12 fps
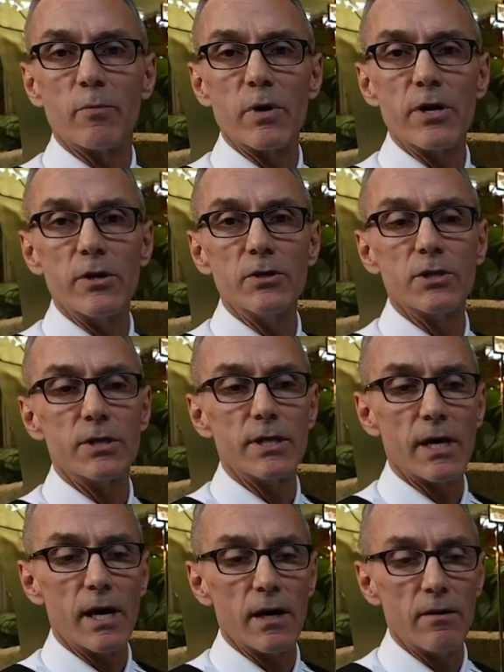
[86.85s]

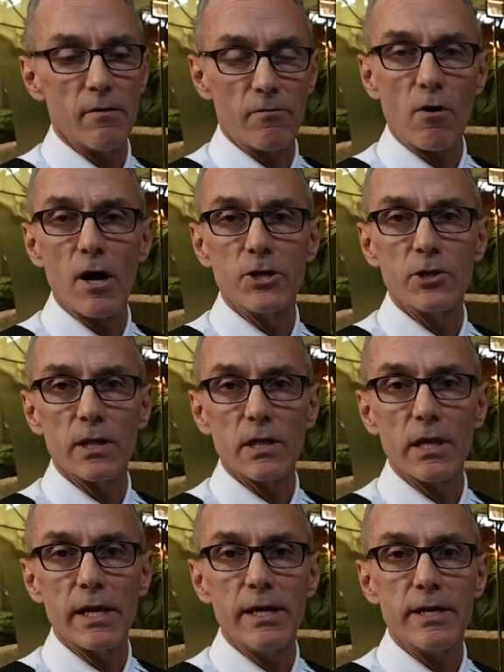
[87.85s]
produced uh,
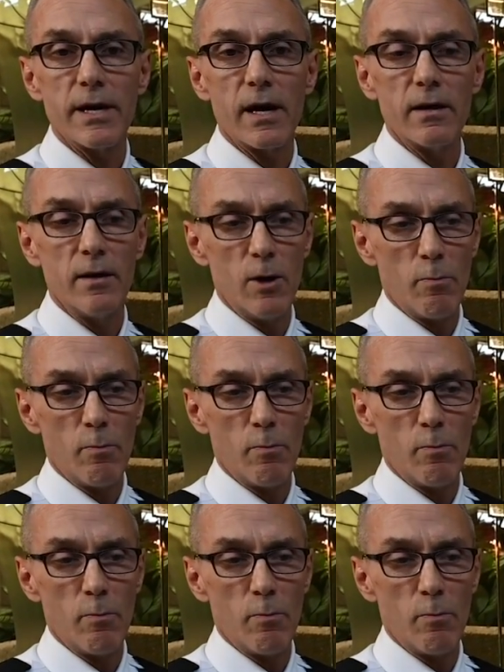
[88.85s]
fraudulently uh,